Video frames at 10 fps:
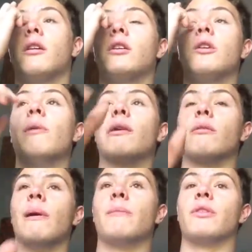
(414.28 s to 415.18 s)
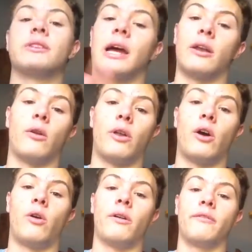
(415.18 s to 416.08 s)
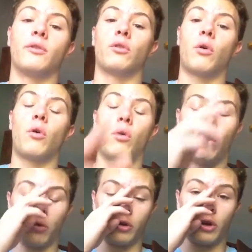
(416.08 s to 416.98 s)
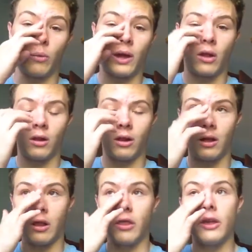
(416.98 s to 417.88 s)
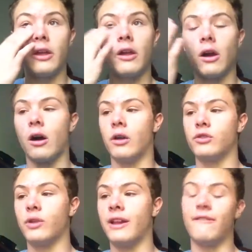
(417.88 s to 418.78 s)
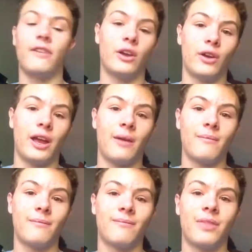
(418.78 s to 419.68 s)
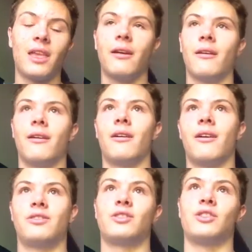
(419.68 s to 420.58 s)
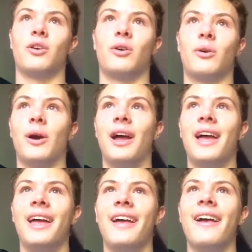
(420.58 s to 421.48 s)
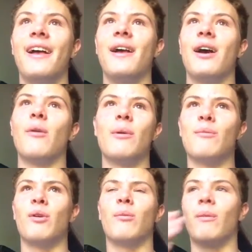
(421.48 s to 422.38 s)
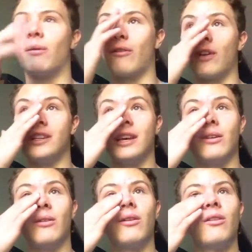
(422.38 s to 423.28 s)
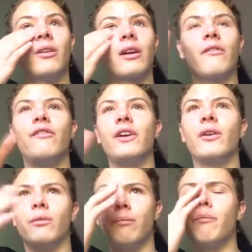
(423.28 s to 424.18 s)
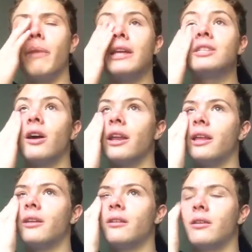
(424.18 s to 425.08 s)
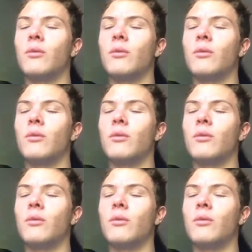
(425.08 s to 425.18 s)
you may remember this, I don't know. If you're older, you will. The trading figure game. So, I remember one of my friends had a figure based on it. It